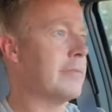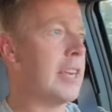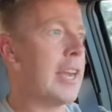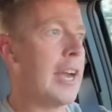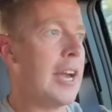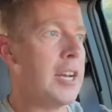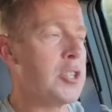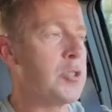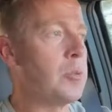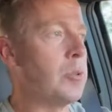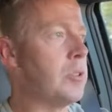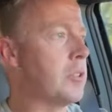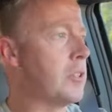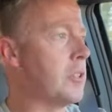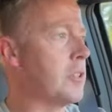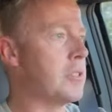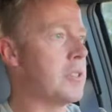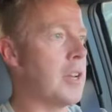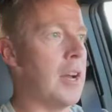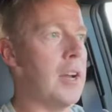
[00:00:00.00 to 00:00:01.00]
casual
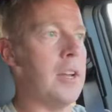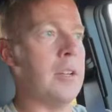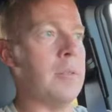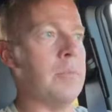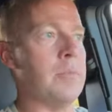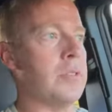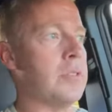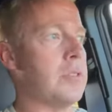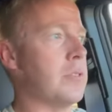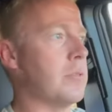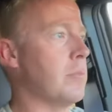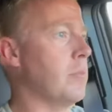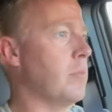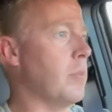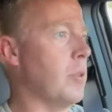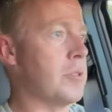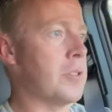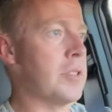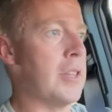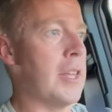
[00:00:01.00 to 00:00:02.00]
good times,
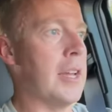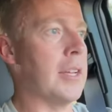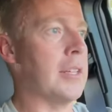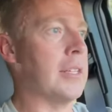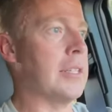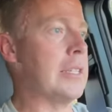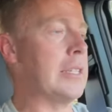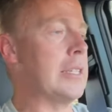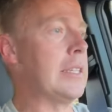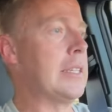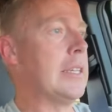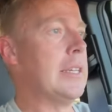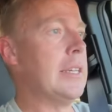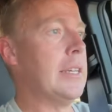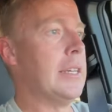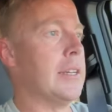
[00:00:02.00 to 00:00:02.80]
most likely.